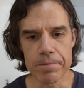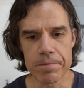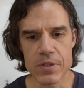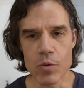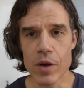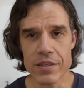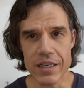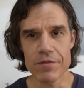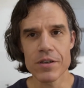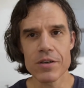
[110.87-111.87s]
So watch
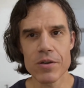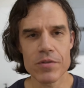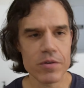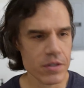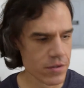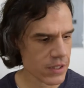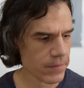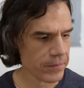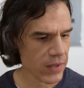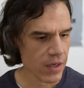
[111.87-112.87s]
that video if you're
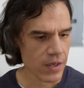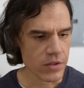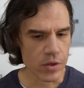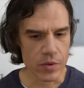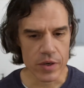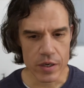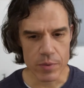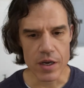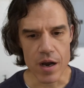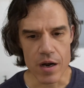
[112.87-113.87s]
interested. So here
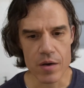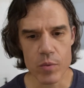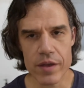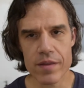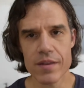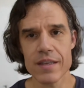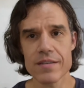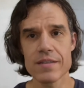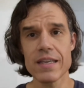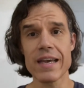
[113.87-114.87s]
we are with
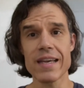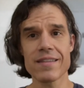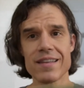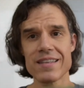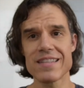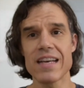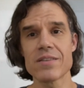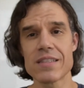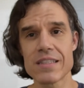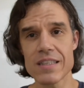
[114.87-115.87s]
this deck that is now
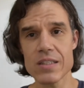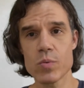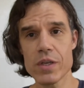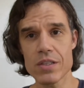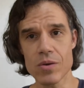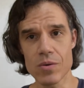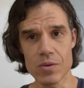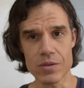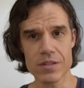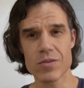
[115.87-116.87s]
6 weeks
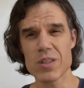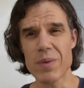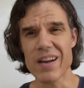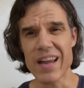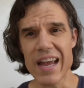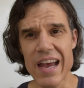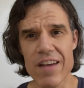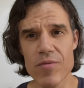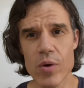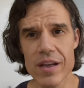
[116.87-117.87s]
old. So it's about
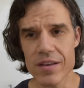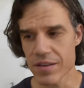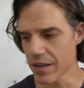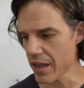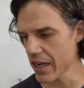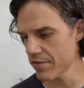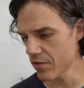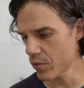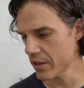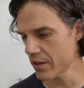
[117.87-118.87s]
halfway into the life
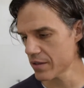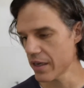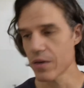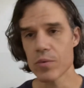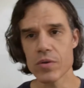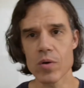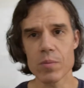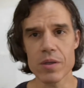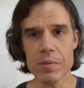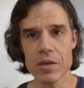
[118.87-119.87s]
of what this deck would
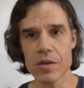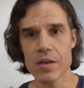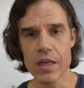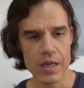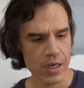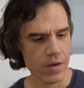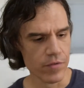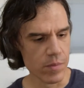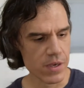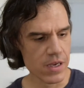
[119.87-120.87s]
normally be good
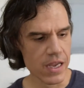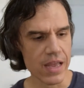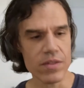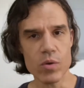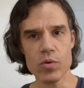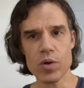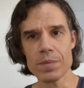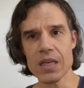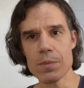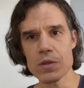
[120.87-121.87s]
for me. And the grip
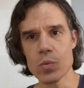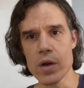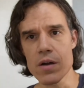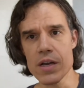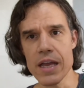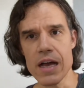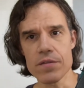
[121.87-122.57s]
tape is wearing out